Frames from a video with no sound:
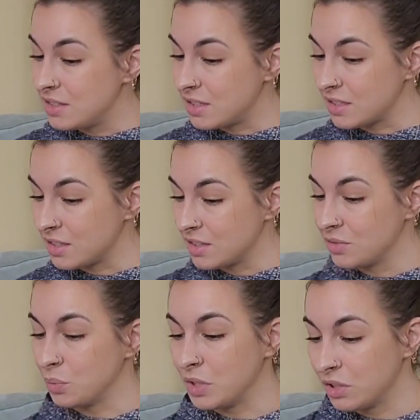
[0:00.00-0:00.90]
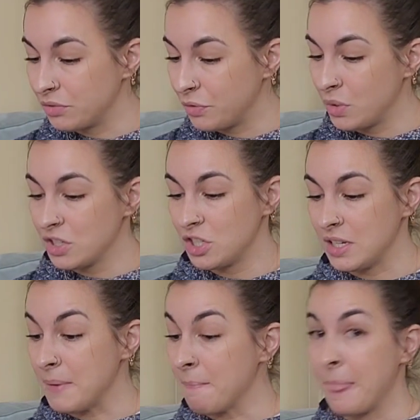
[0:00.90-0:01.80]
The Wheel of
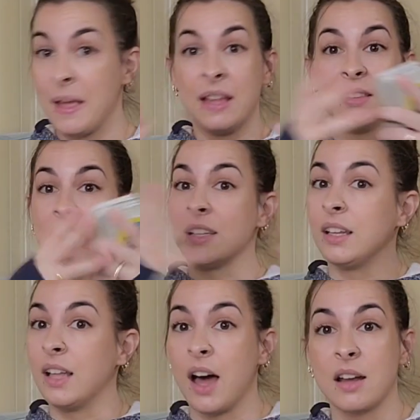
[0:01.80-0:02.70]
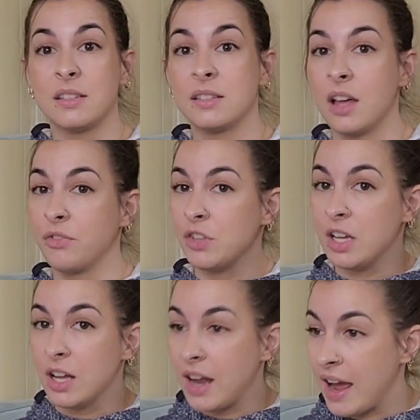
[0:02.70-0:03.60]
Fortune. There's a lot of stuff you're
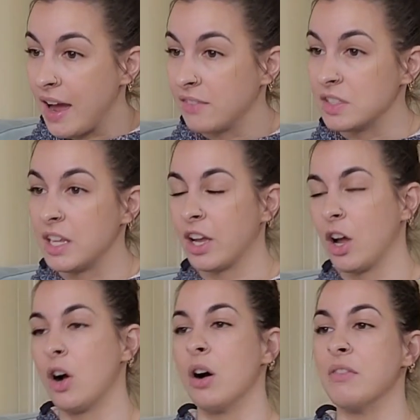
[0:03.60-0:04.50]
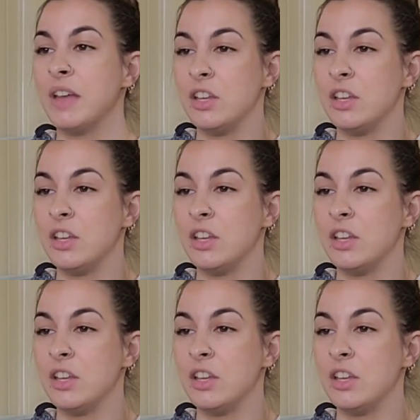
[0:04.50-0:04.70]
going to have to let go of,